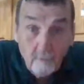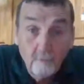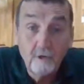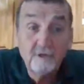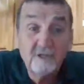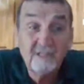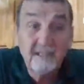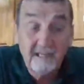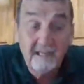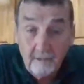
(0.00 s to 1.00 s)
We're
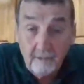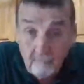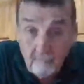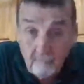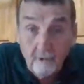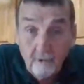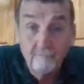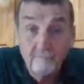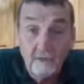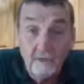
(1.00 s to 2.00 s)
seeing them. We're
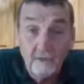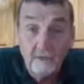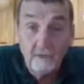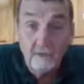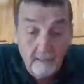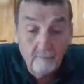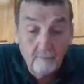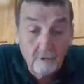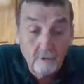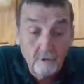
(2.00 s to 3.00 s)
filming them, and
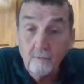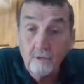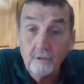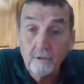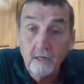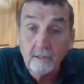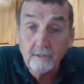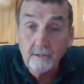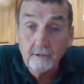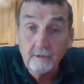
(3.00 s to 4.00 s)
we do yeah. it with
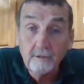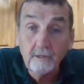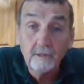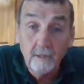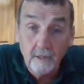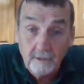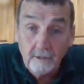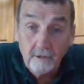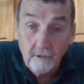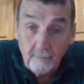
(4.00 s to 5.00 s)
dozens and
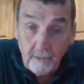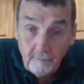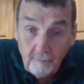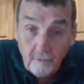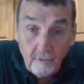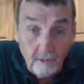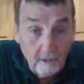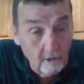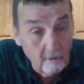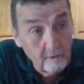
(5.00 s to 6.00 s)
dozens of people,
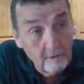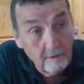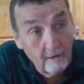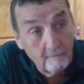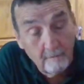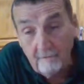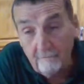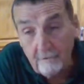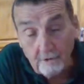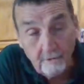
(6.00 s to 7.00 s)
along with government
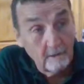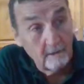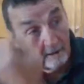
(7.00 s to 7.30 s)
officials.